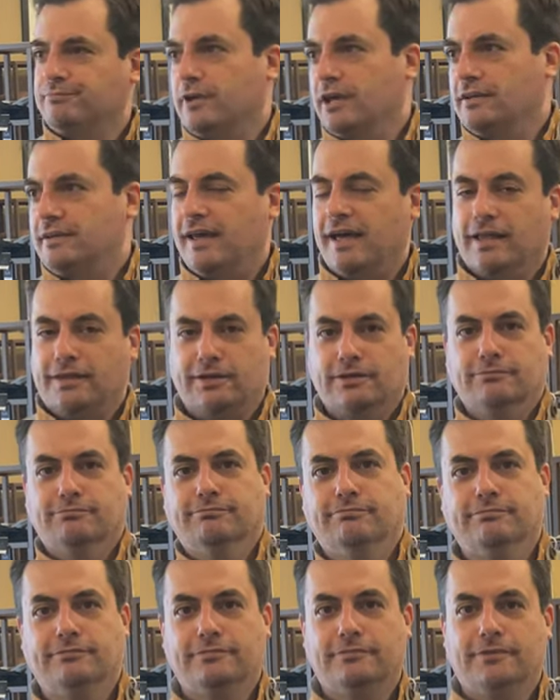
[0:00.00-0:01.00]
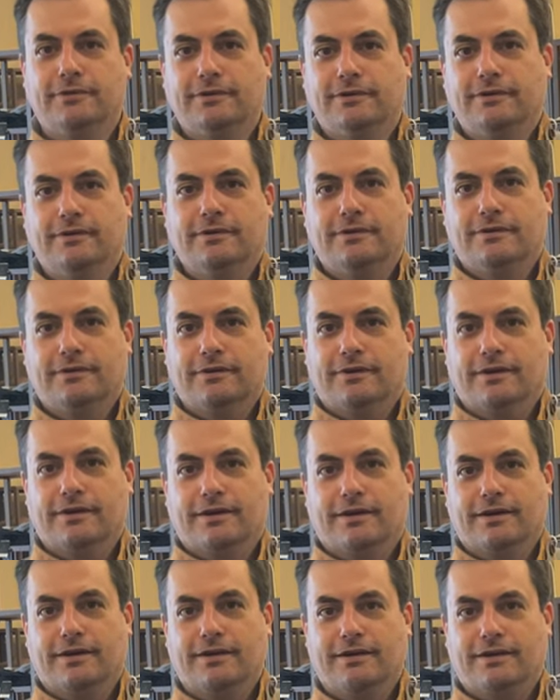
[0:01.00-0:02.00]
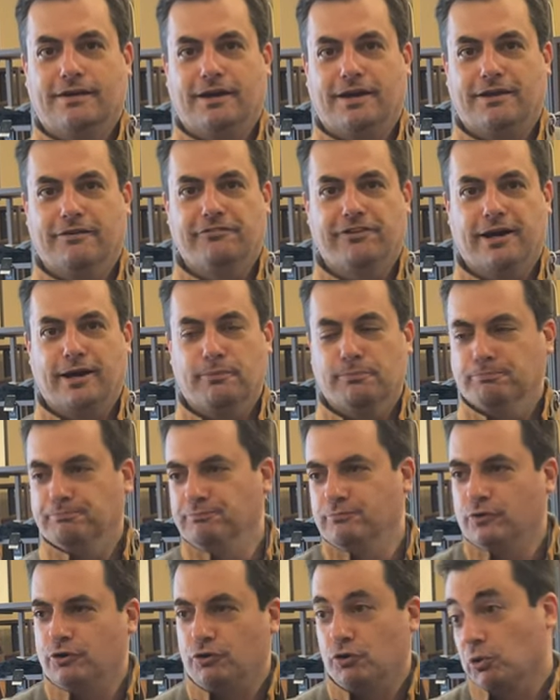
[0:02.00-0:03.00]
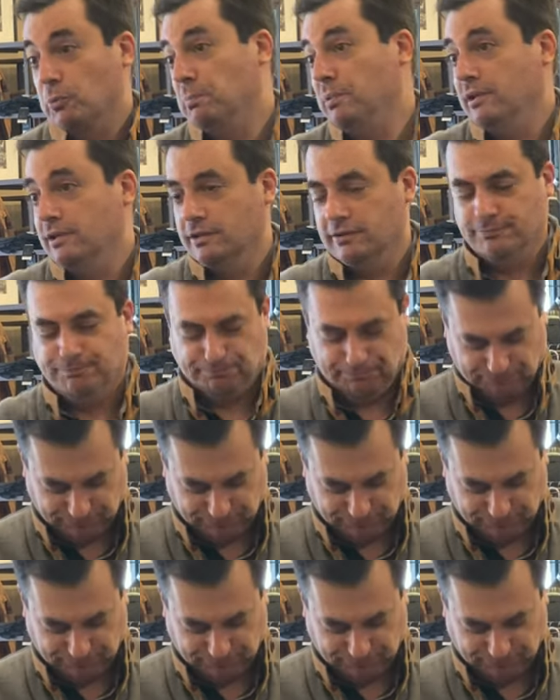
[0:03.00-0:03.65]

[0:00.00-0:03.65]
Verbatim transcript: Italian uh, kind of vibe, European.